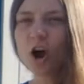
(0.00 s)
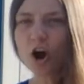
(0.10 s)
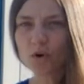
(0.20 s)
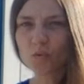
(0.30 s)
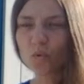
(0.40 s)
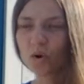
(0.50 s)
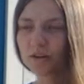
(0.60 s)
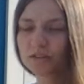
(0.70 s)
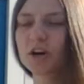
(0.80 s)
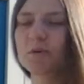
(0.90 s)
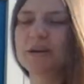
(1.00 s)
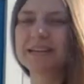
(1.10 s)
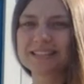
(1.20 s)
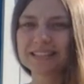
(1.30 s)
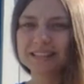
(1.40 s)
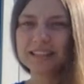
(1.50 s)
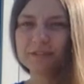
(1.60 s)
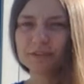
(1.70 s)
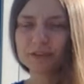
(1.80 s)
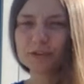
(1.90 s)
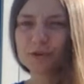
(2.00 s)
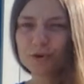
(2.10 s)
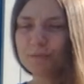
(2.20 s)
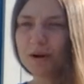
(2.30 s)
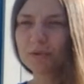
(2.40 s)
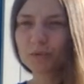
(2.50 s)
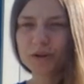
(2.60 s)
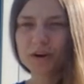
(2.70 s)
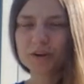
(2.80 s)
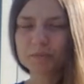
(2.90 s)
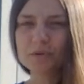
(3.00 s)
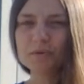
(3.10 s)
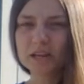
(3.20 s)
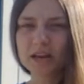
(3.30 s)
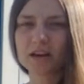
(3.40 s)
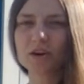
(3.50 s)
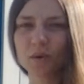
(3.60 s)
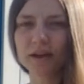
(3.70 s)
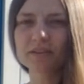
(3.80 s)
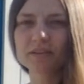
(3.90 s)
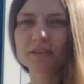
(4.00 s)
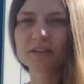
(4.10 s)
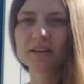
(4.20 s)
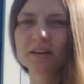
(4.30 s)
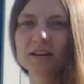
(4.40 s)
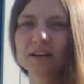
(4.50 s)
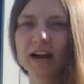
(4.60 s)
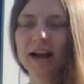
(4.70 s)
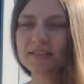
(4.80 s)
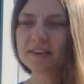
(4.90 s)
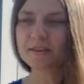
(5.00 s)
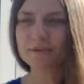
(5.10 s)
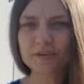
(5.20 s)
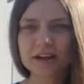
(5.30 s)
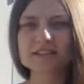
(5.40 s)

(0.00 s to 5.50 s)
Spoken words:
our words are being delivered to whomever we are communicating with. And then it affects